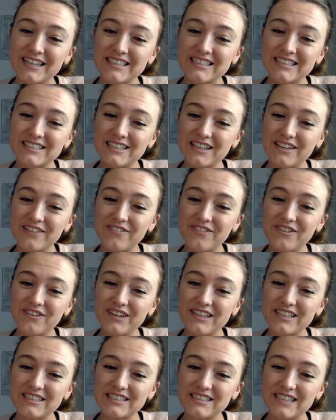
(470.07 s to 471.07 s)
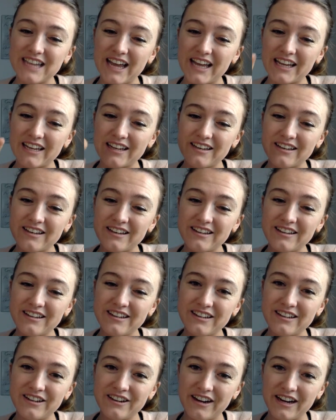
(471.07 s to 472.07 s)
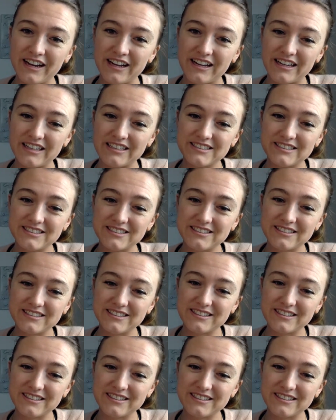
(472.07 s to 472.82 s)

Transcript: see if you can tighten your anus.